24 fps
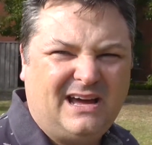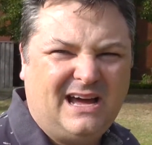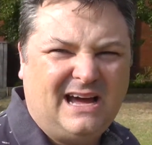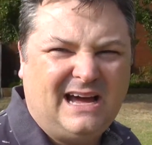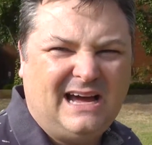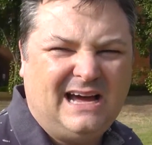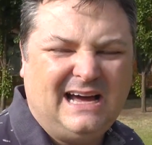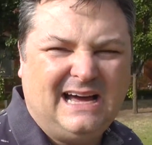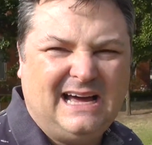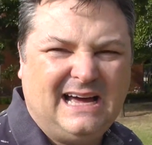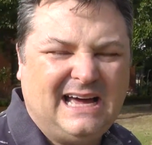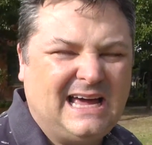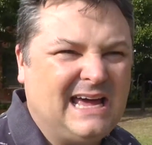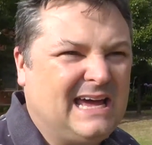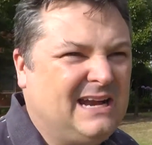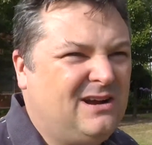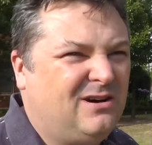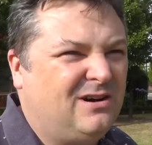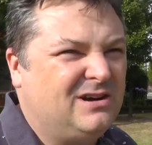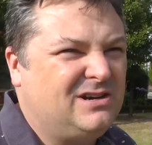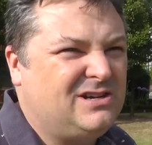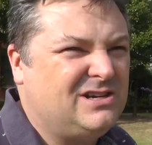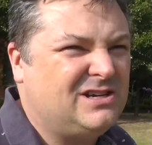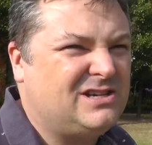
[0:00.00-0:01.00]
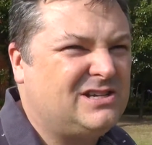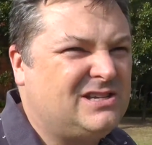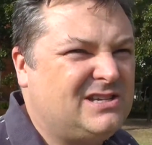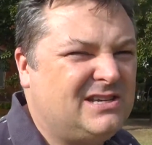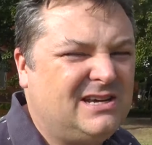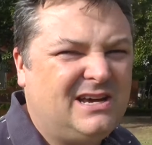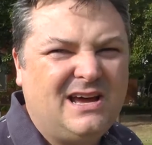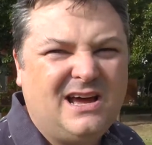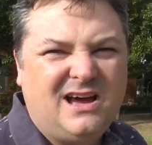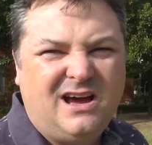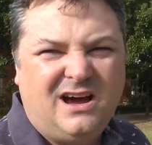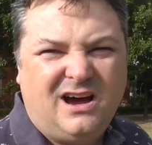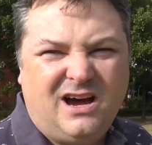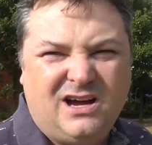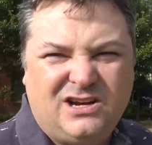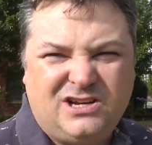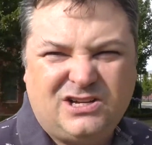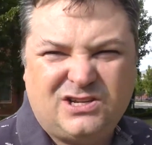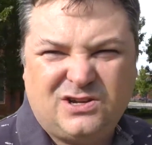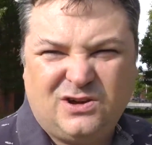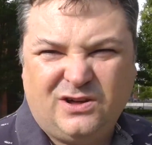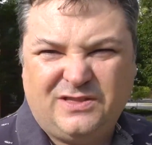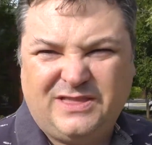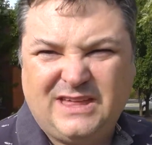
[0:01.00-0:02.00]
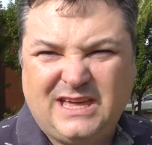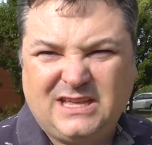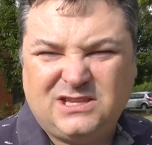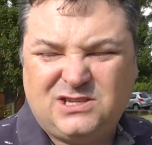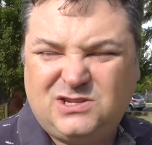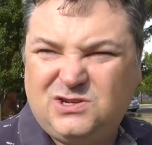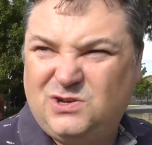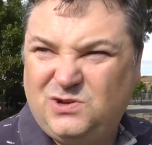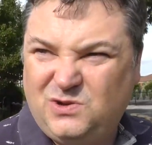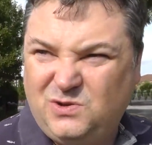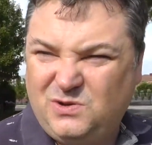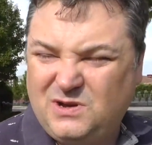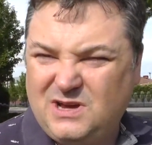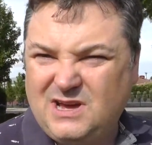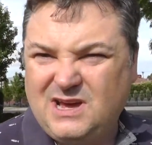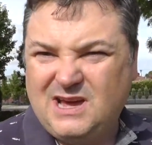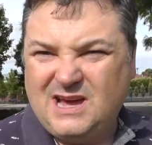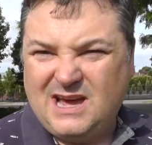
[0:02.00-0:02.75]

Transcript: and I just got that too.